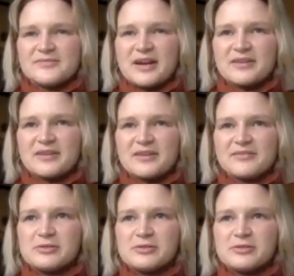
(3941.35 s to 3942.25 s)
very
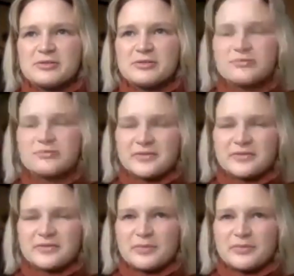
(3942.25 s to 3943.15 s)
real reminder
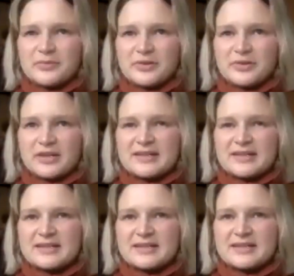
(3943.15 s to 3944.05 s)
of the border, and
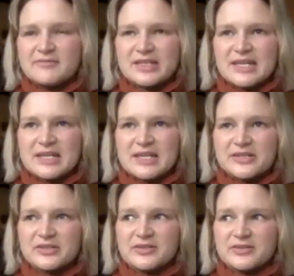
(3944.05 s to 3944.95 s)
then this
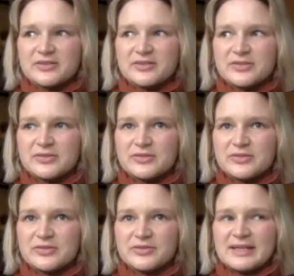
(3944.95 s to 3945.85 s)
invitation
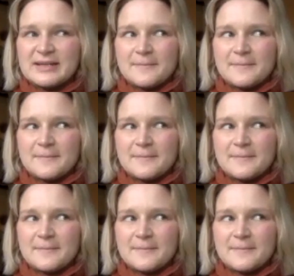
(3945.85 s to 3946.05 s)
to